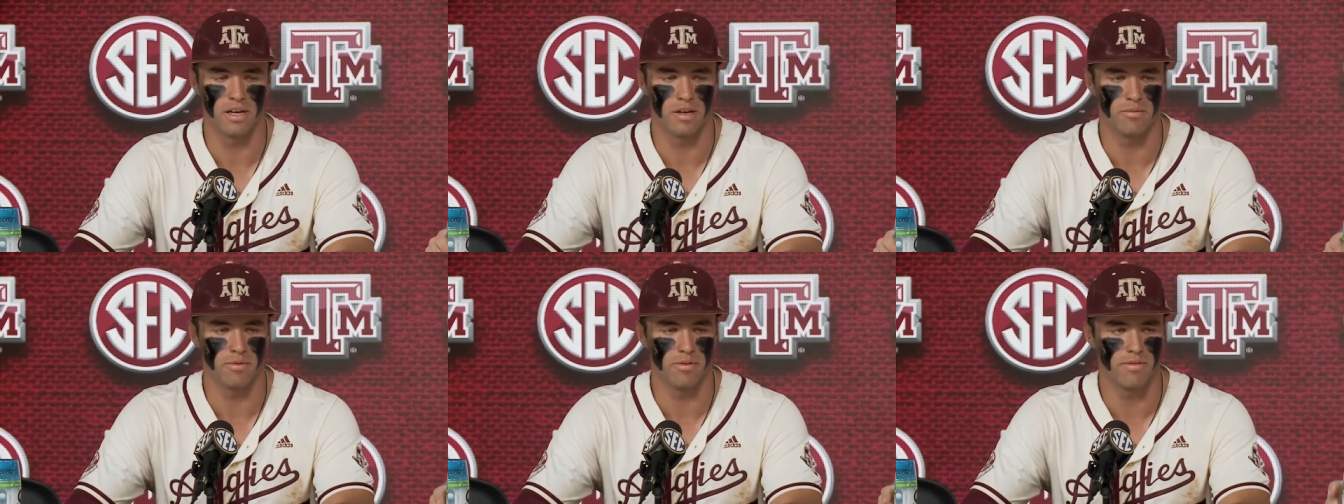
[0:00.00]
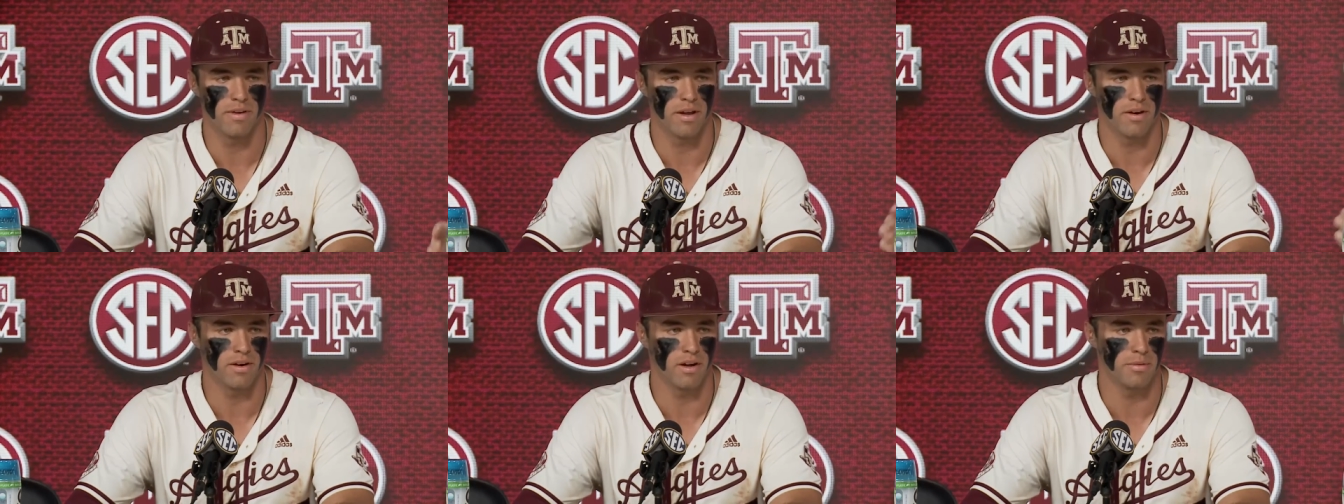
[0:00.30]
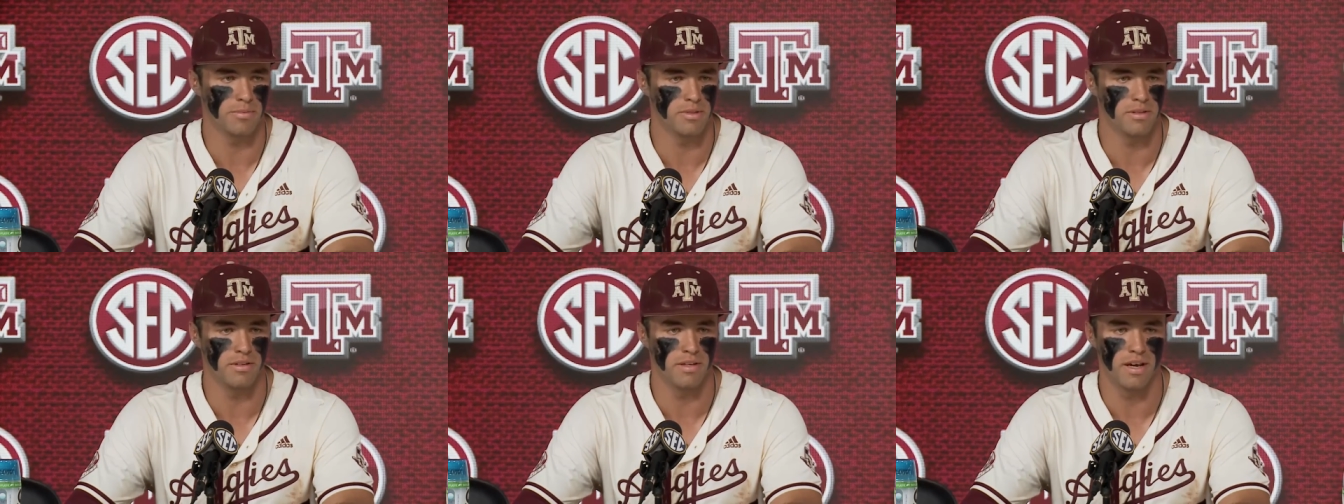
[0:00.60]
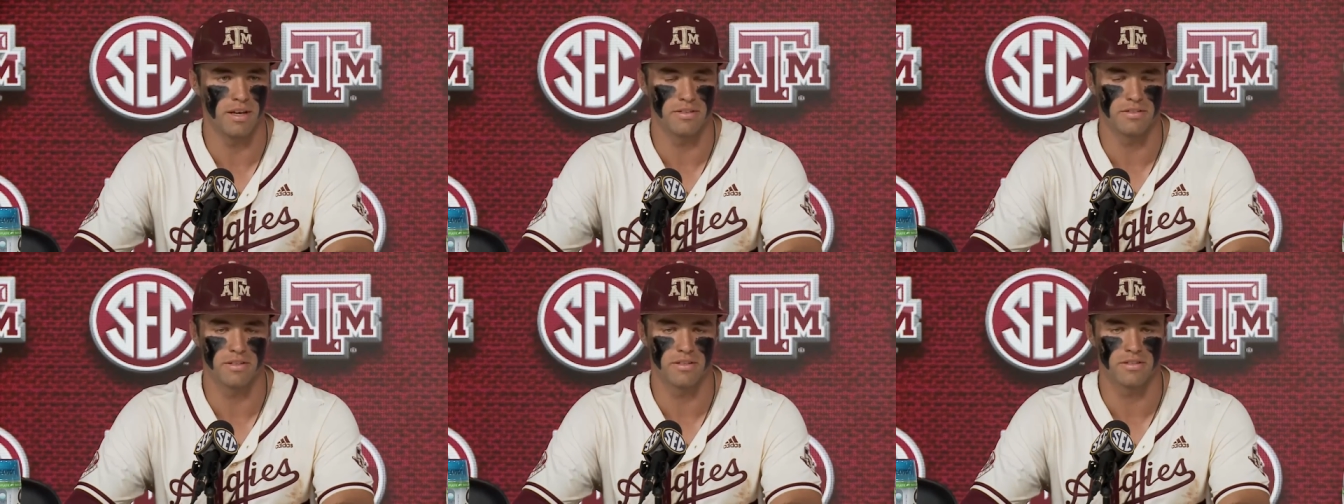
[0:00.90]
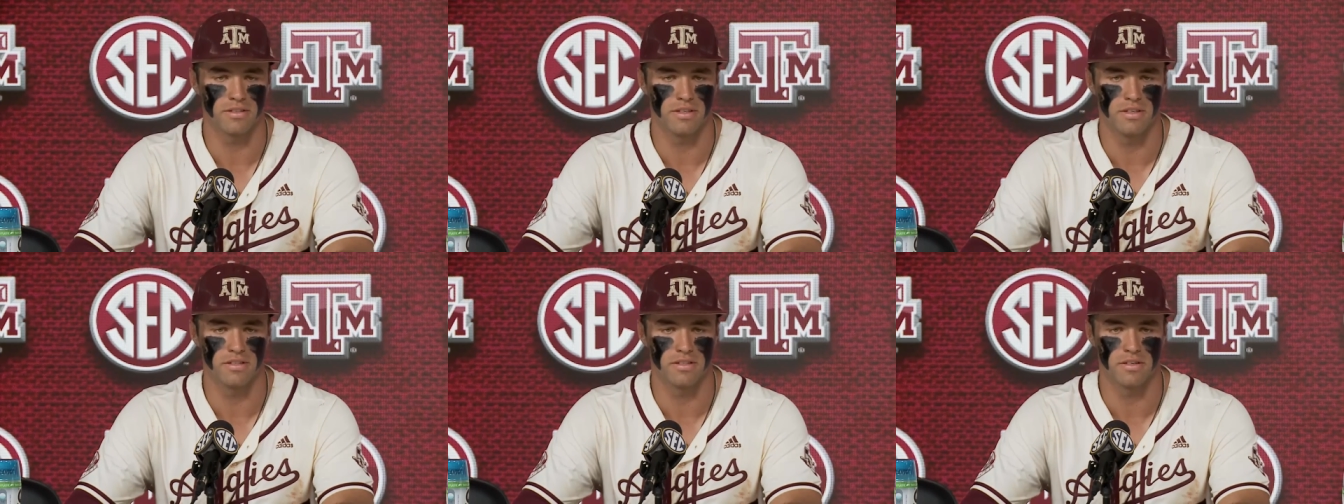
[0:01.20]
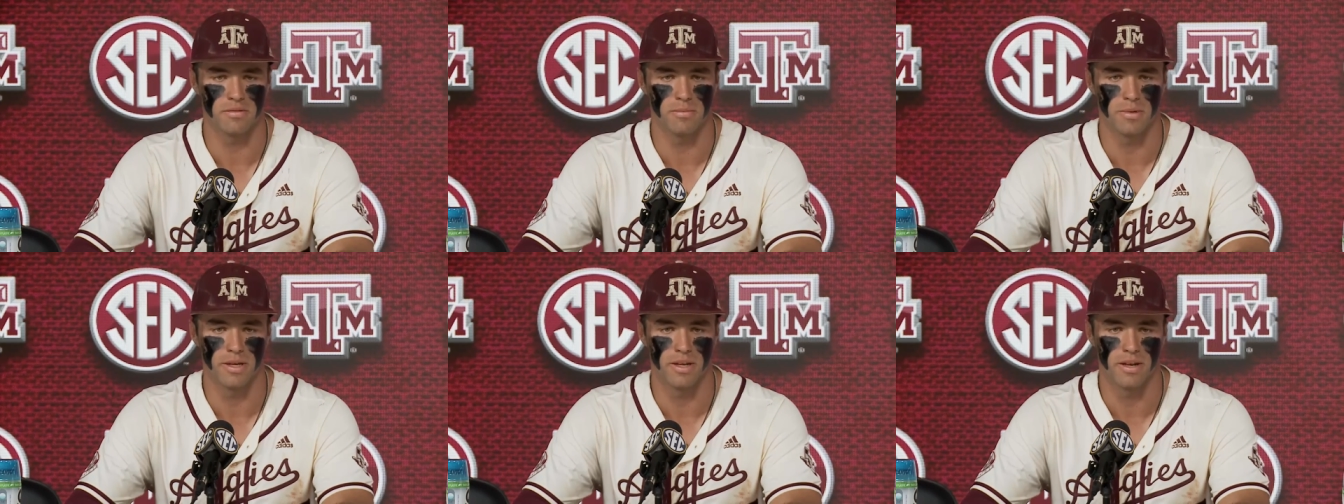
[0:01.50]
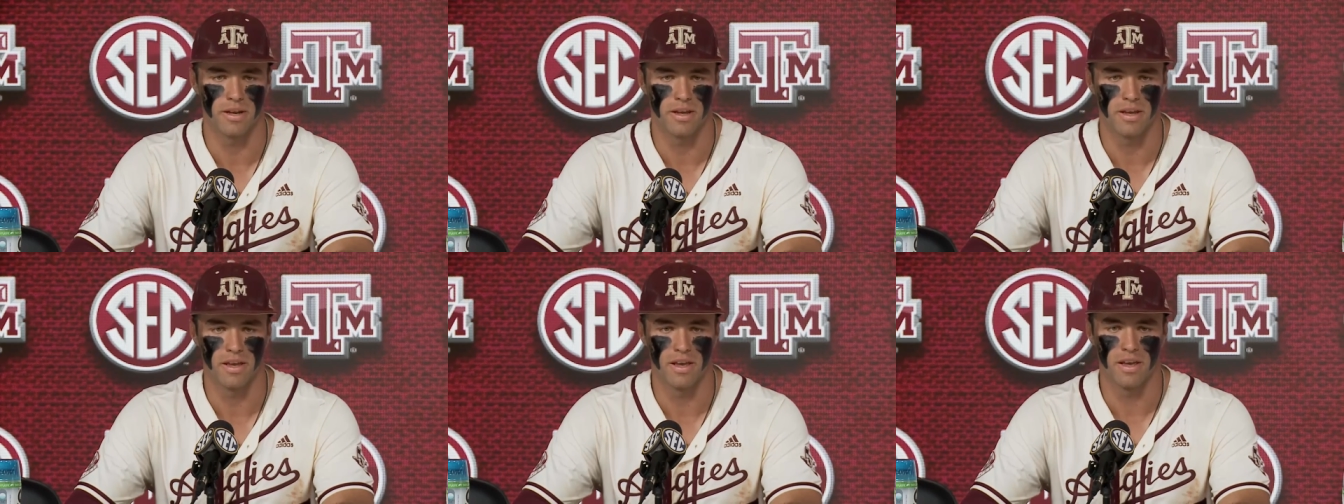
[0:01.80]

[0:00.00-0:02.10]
We've had our ups and downs this season, but,